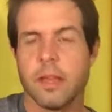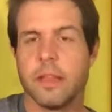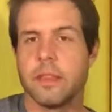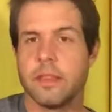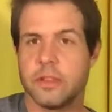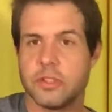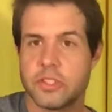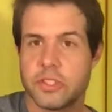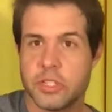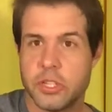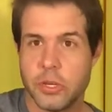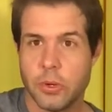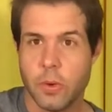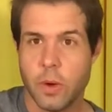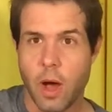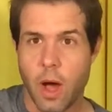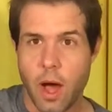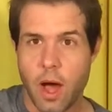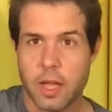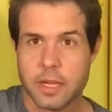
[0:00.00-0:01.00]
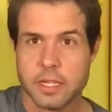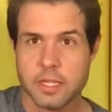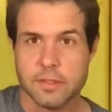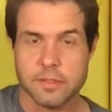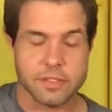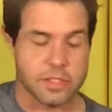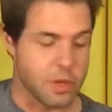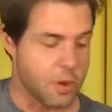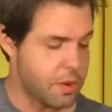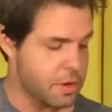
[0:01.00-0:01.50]
There's two
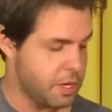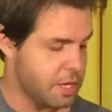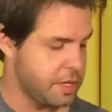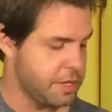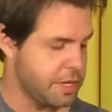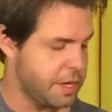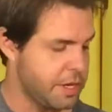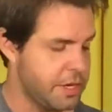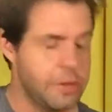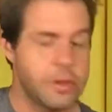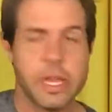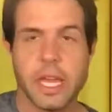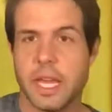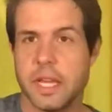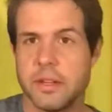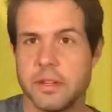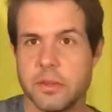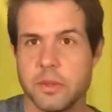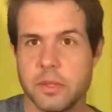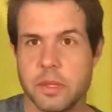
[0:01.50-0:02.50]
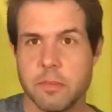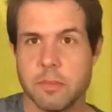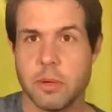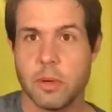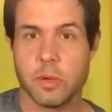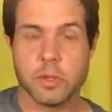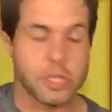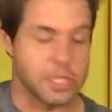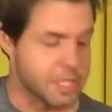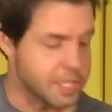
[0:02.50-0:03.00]
octaves going on there. You can't do them
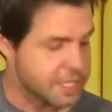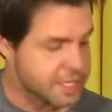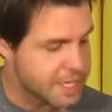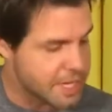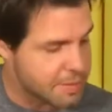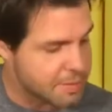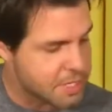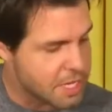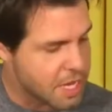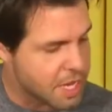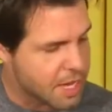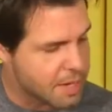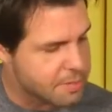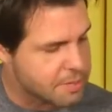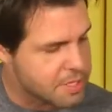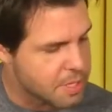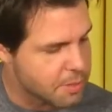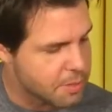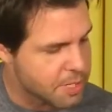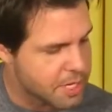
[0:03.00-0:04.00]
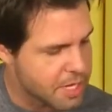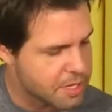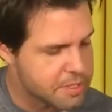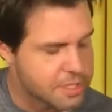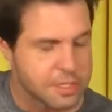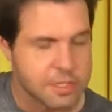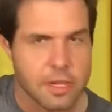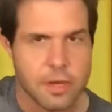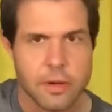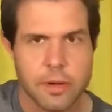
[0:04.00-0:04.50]
both at the same time. Someone else
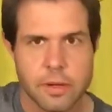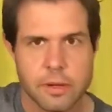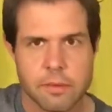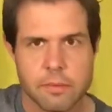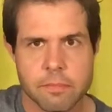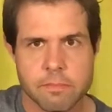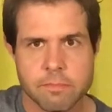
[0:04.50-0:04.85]
is going.